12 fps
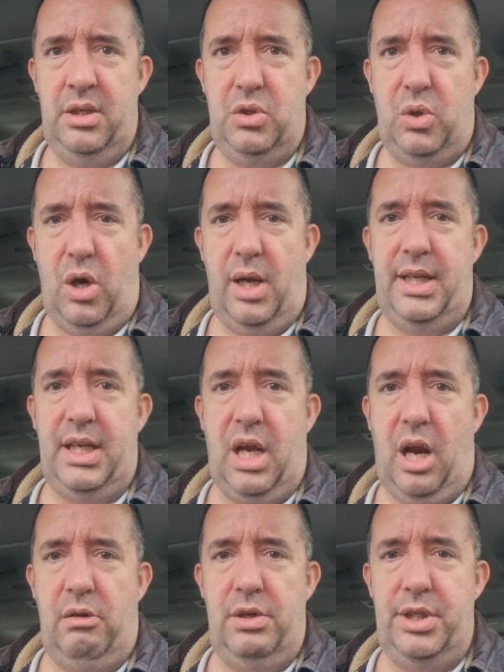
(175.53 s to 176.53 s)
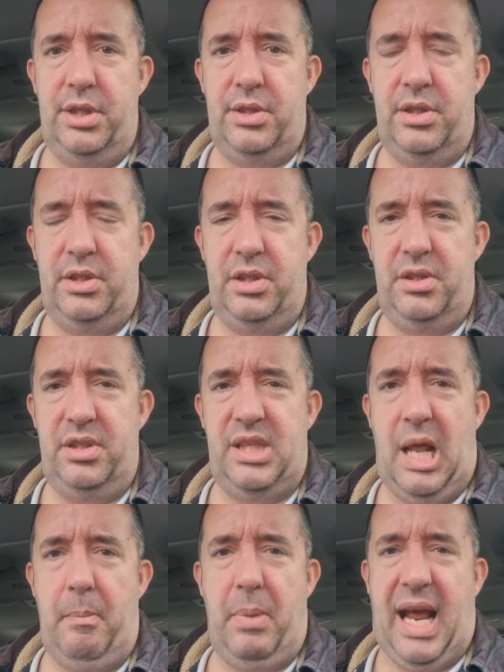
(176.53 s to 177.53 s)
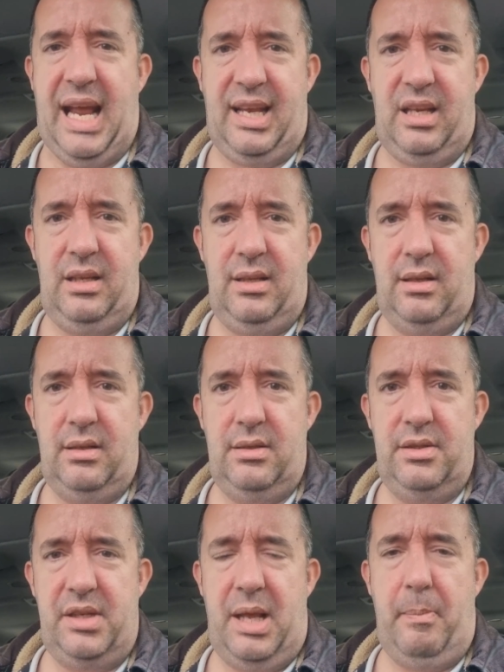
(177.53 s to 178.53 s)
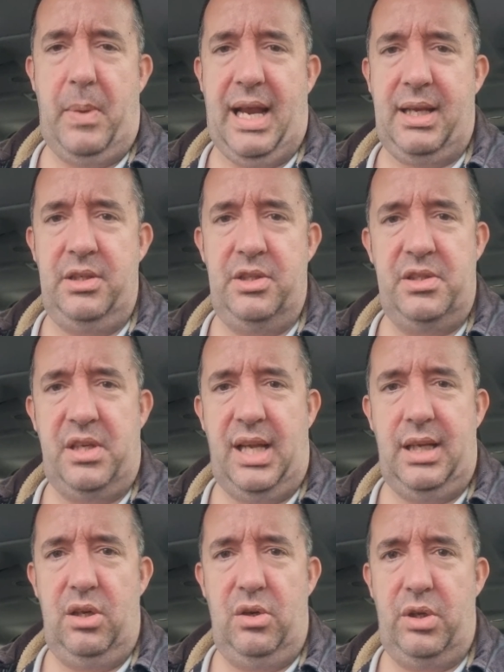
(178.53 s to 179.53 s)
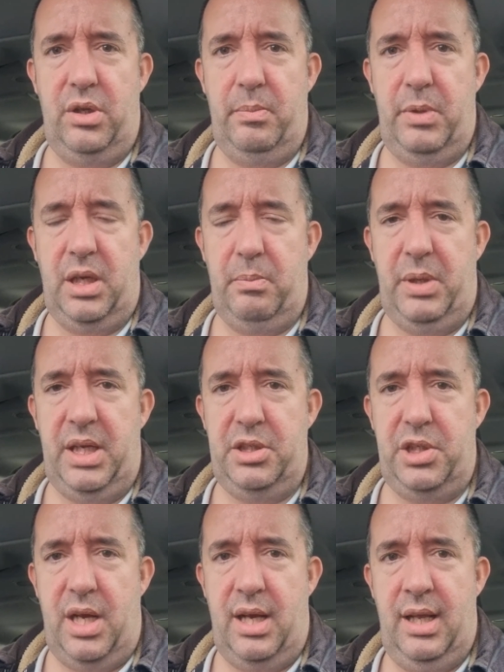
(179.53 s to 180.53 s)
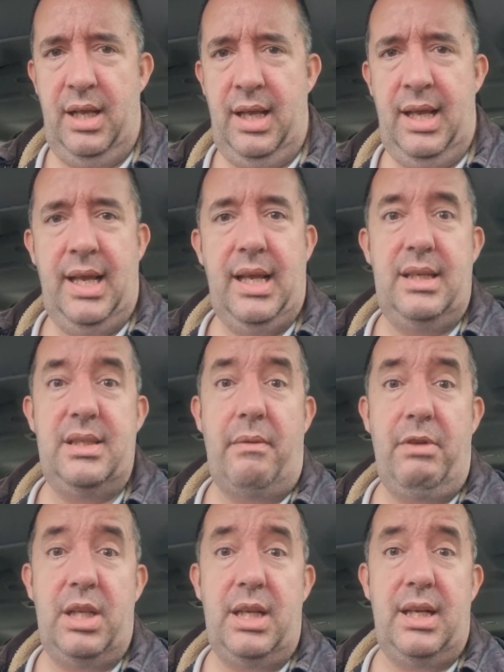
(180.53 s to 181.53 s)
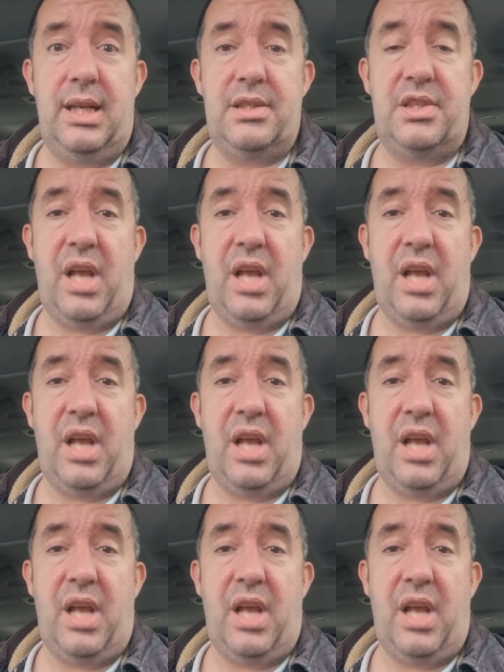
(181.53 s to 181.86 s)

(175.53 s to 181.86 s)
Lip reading: try and encourage you to just step back and just take a look at the bigger picture. Is everything they're